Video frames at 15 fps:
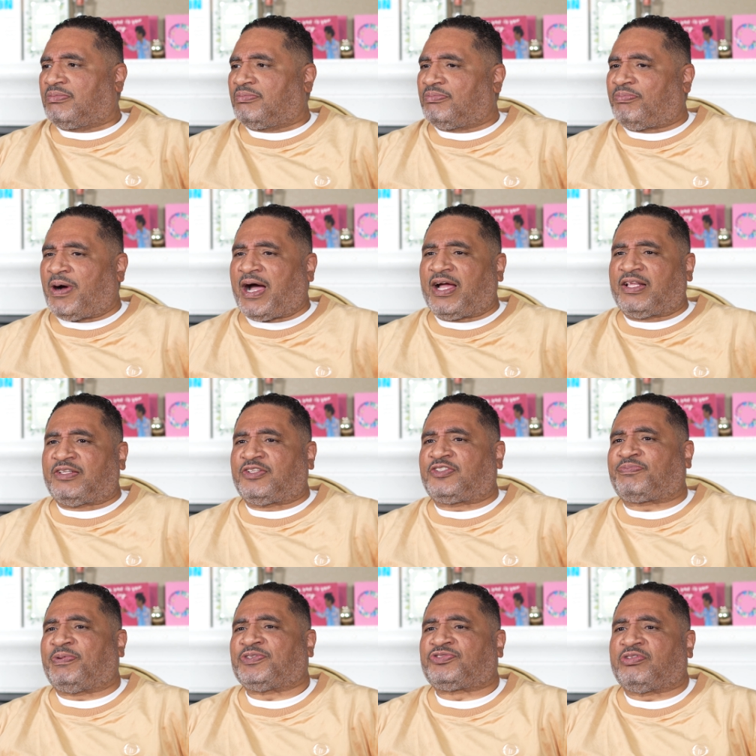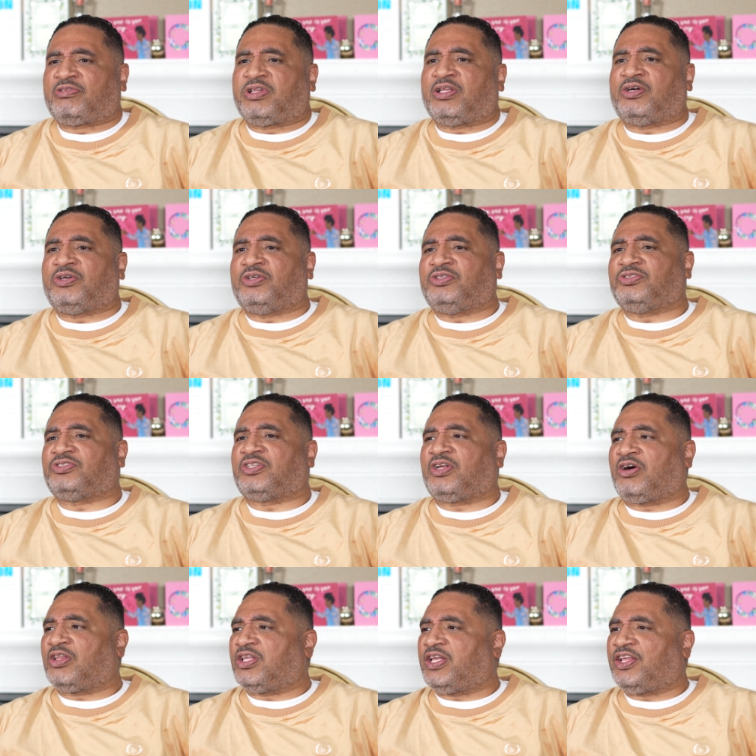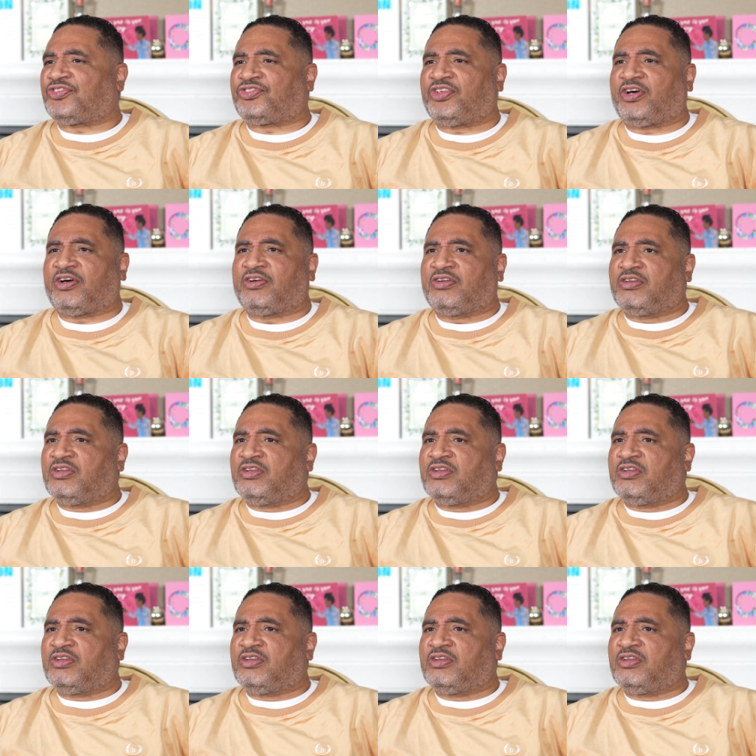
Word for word: buy expensive clothes and all of that stuff.